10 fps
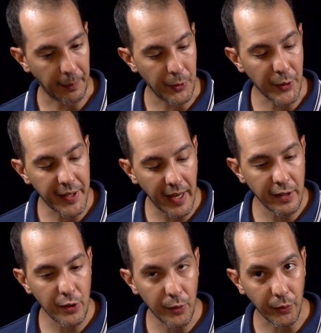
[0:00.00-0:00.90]
you
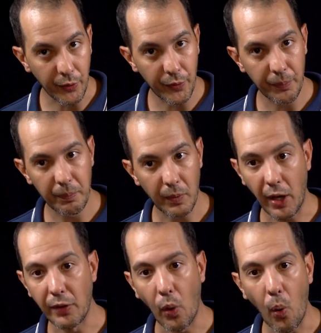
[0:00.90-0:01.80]
can use
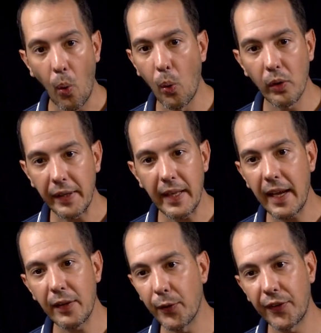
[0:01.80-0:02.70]
an old
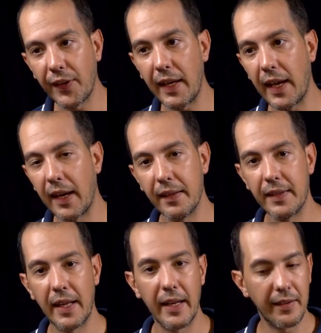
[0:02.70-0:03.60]
Iaito saya
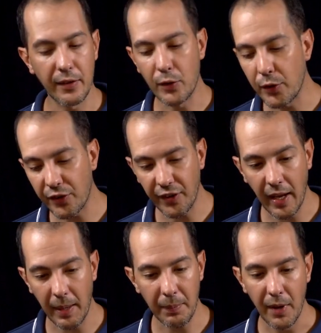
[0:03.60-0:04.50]
that is in good
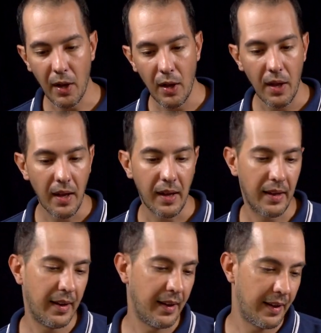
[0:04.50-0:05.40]
shape,
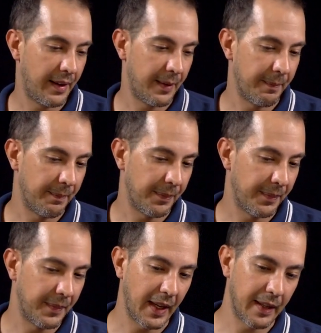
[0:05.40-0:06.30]

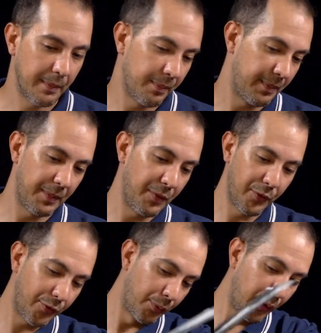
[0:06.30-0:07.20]
and if
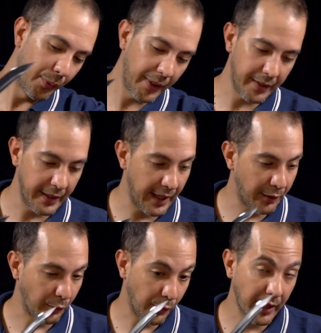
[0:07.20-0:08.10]
you throw away the
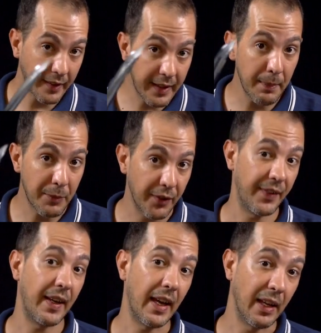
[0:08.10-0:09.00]
Iaito, you can keep the
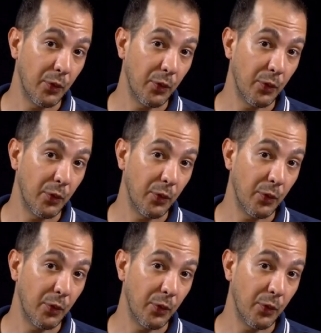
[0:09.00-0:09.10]
saya.